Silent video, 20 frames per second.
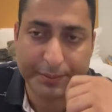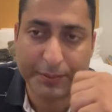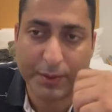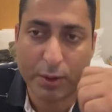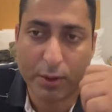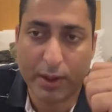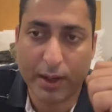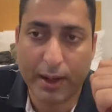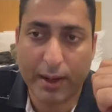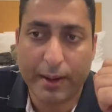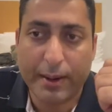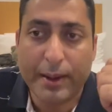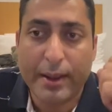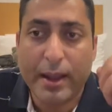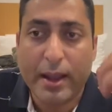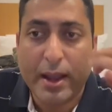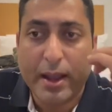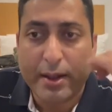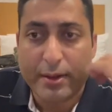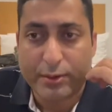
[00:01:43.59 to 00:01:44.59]
Okay,
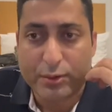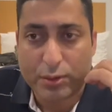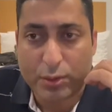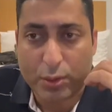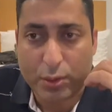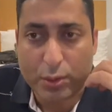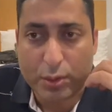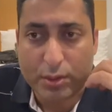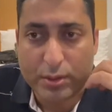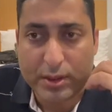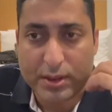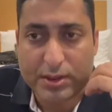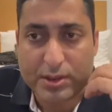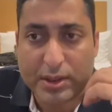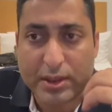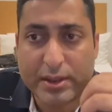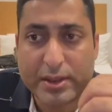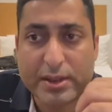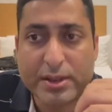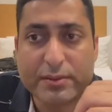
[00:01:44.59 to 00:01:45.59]
so the
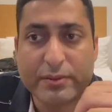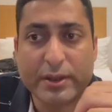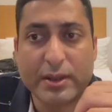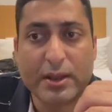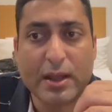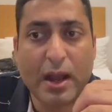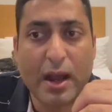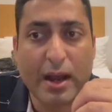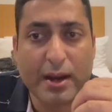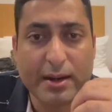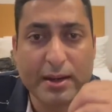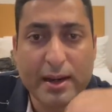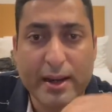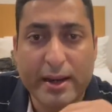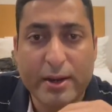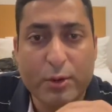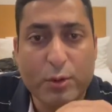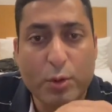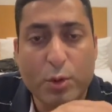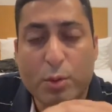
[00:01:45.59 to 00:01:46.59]
children with
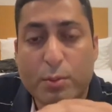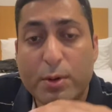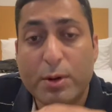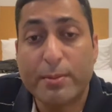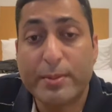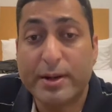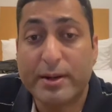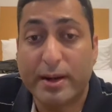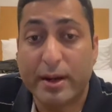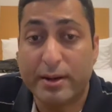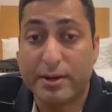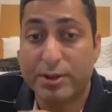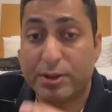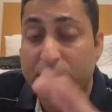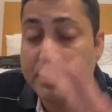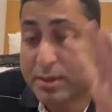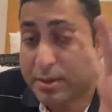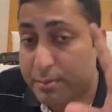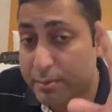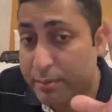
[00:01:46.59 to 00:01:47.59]
underlying comorbid
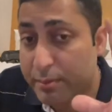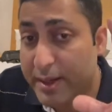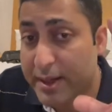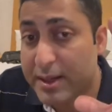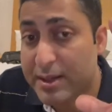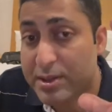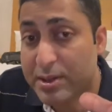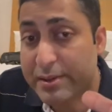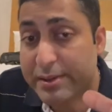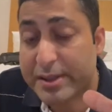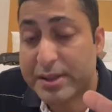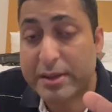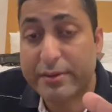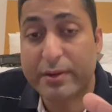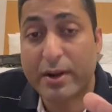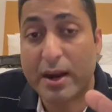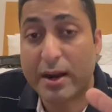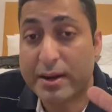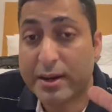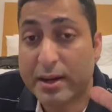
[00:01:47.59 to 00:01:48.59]
conditions, many children have
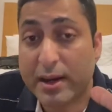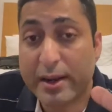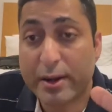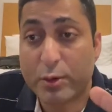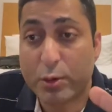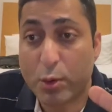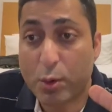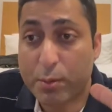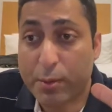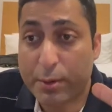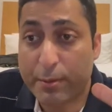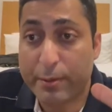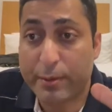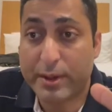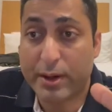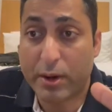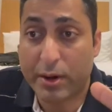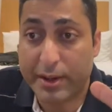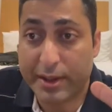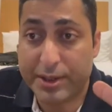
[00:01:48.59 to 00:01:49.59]
underlying comorbid
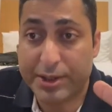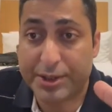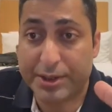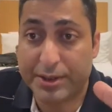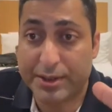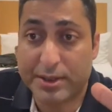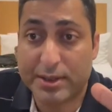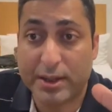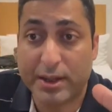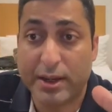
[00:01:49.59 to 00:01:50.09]
conditions